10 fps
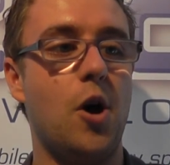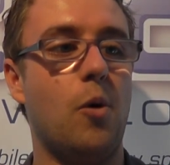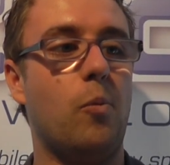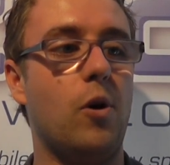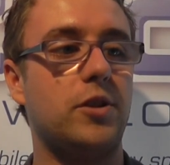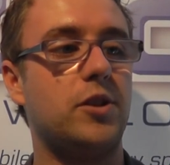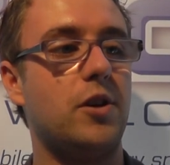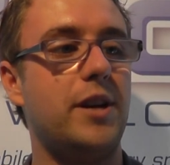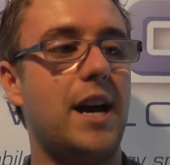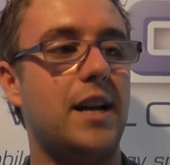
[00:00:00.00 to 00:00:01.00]
What
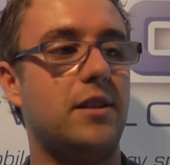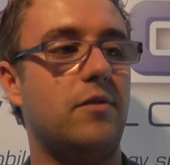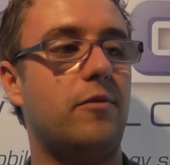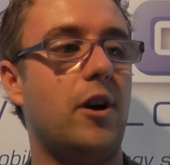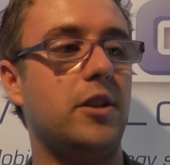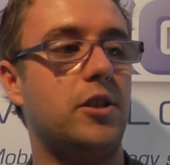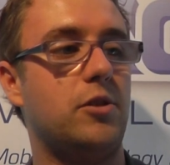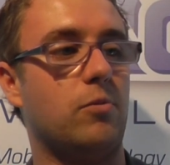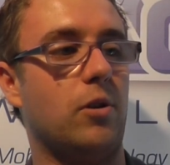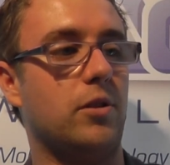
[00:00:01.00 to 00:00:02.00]
Sony had an
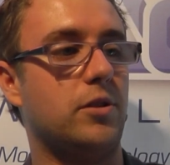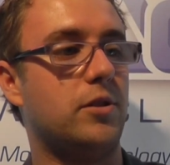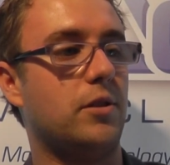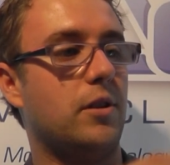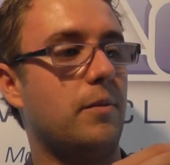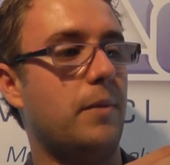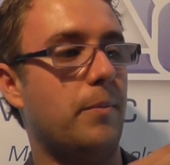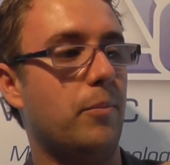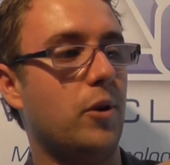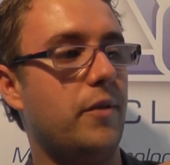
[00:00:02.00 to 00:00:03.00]
advantage was in
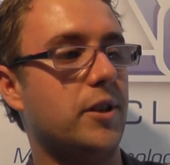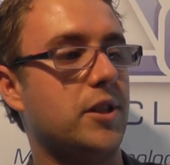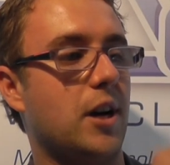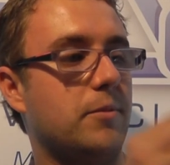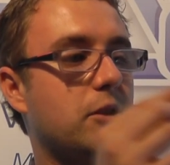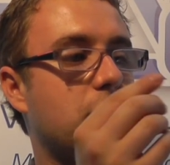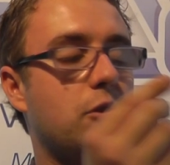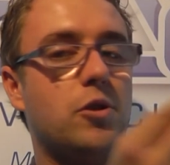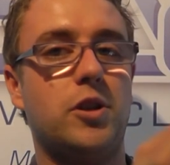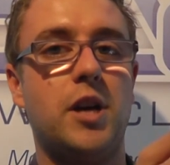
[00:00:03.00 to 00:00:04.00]
previous times is that
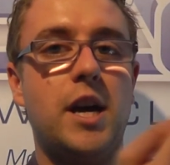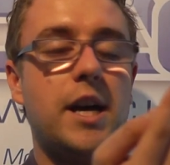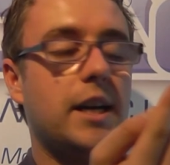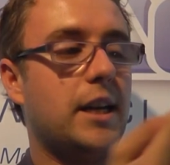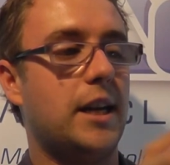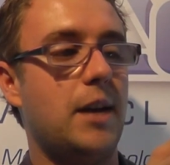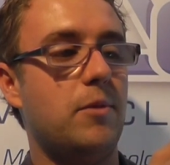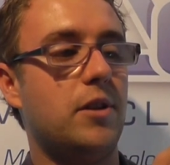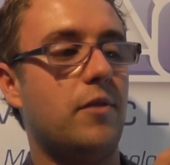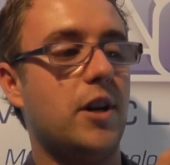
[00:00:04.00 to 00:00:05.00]
you could keep
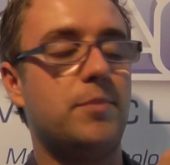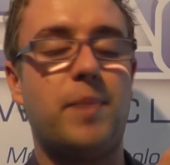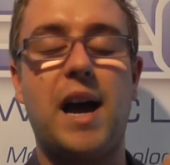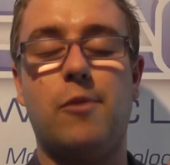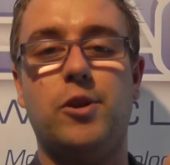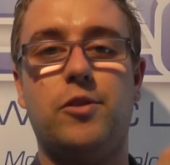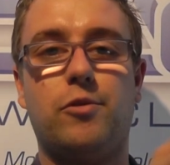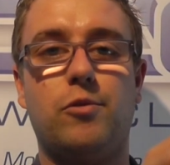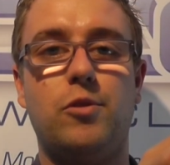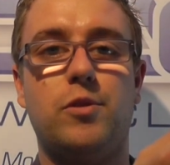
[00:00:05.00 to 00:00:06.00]
your device powered
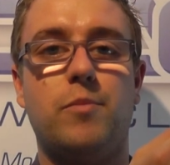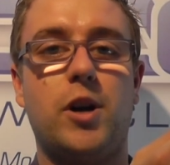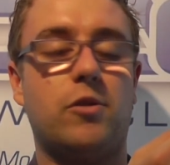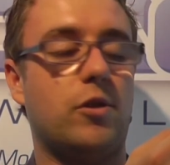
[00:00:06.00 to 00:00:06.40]
through the micro